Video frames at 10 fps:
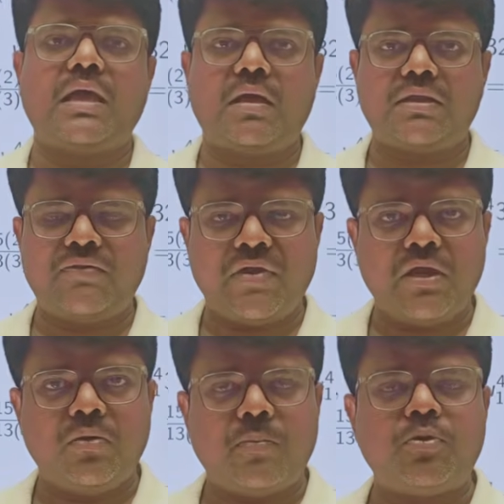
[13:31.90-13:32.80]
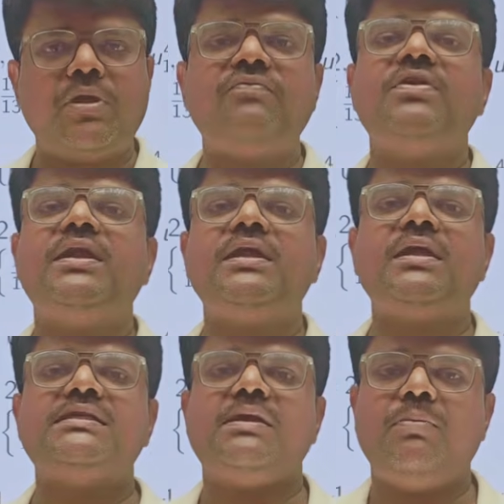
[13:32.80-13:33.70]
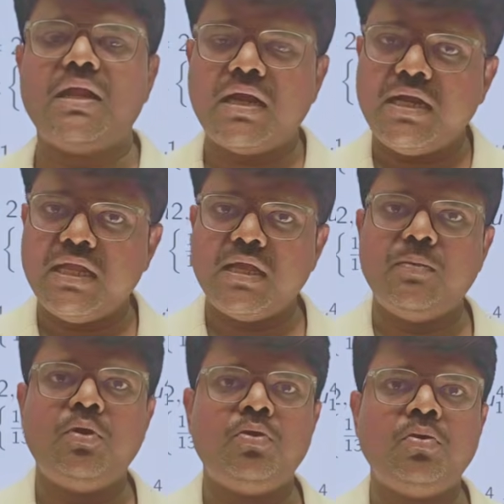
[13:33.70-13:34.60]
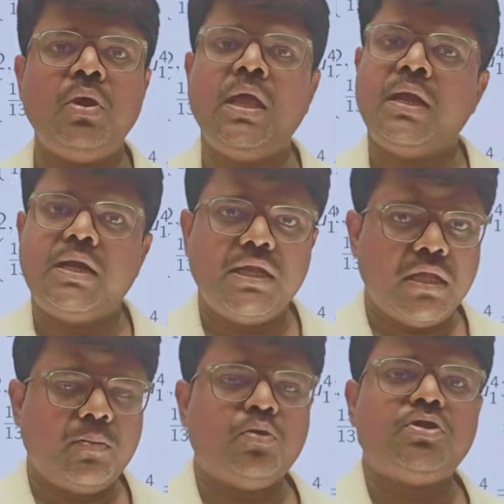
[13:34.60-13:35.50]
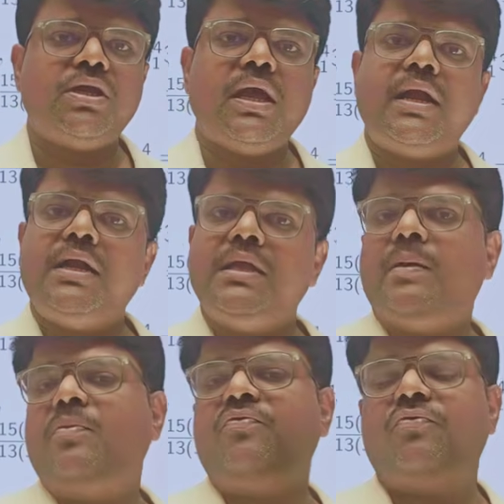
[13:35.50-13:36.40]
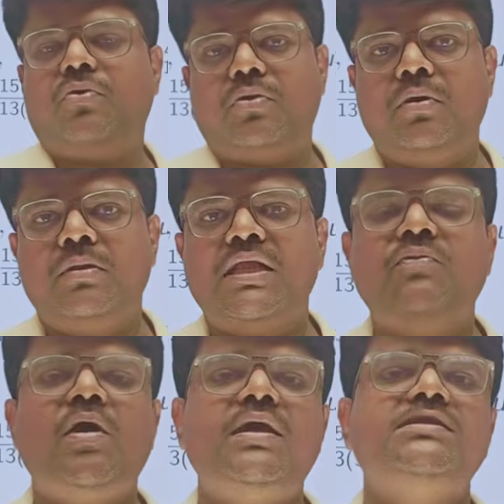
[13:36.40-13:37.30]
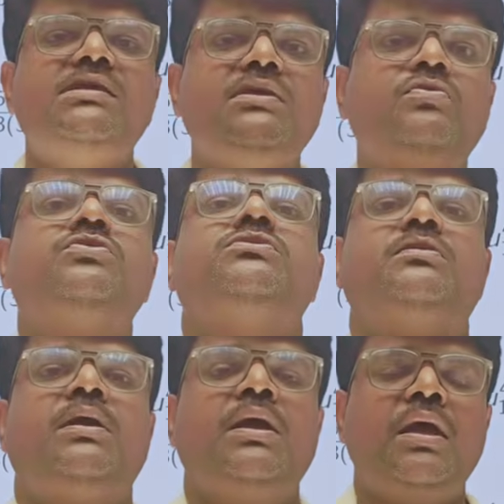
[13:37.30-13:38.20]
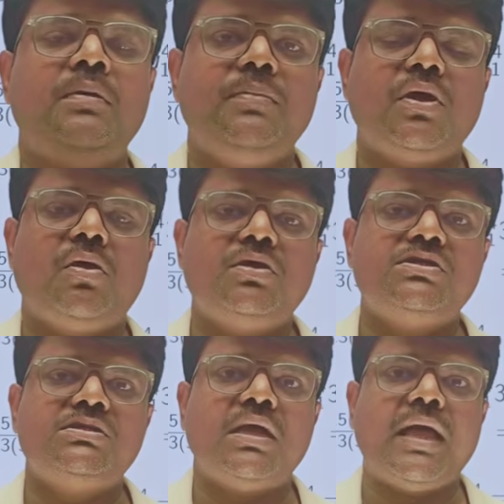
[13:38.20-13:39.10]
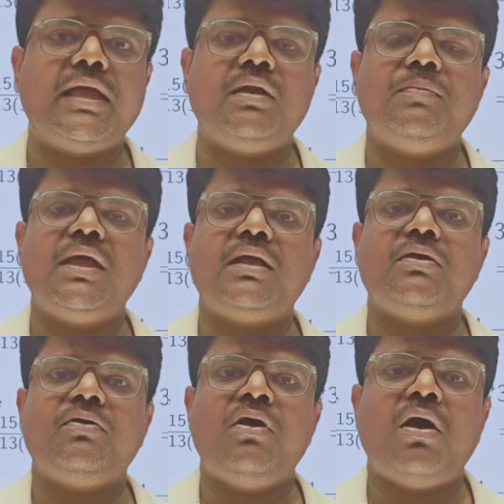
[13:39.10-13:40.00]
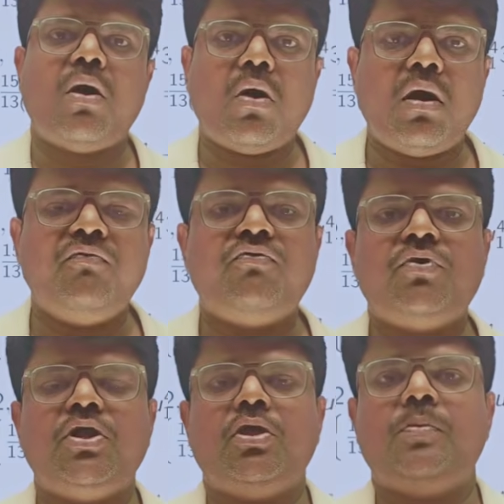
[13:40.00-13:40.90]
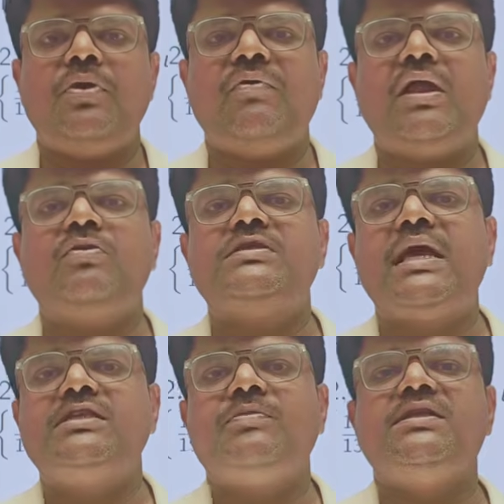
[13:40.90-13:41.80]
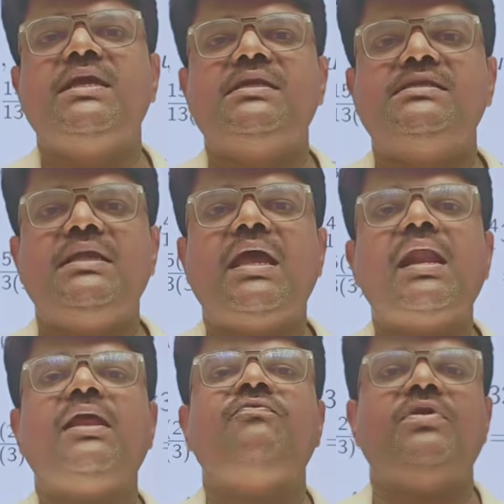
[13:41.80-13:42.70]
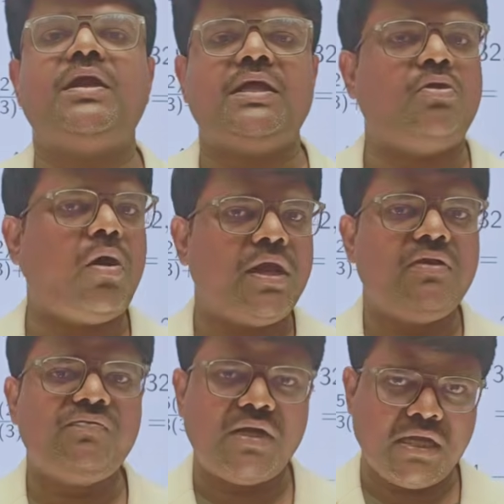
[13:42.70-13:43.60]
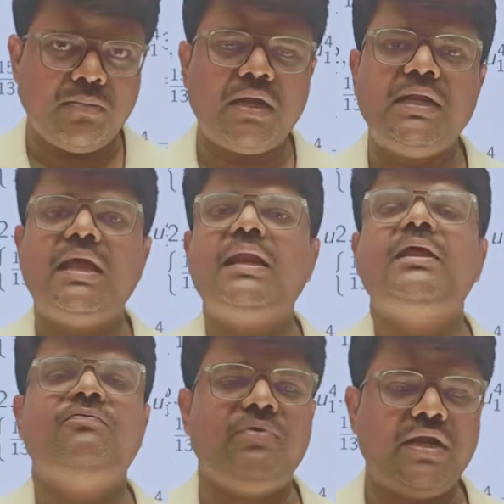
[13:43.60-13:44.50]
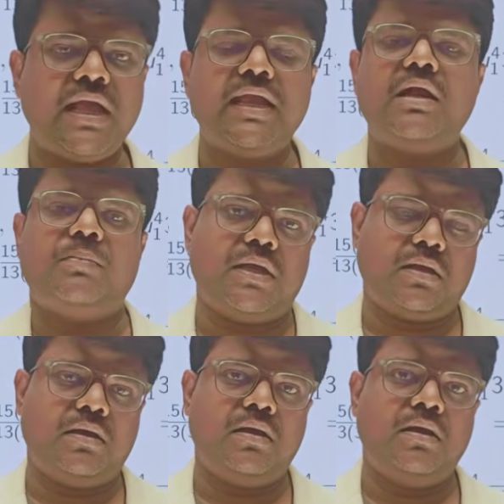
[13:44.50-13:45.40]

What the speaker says: the value up to infinity. Similarly DMU2, DMU3 and DMU4. Then what is the use? Because I can make all 4 DMU values as much as nearly infinity, not infinity but nearly infinity I can make.